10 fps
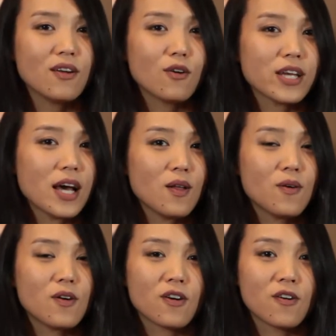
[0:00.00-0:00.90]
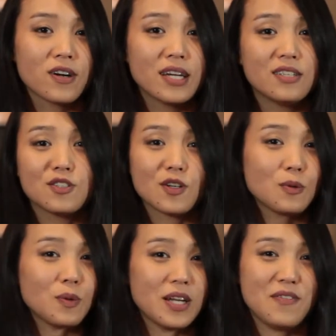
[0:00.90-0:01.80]
or yellow or orange or
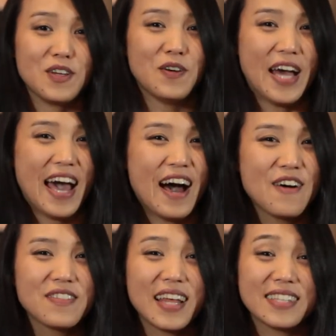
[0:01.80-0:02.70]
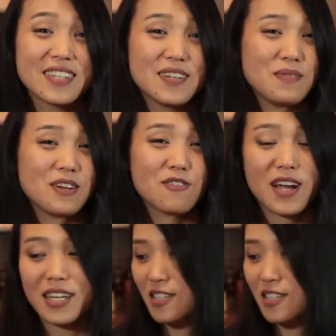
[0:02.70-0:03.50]
whatever you have, that's going to be great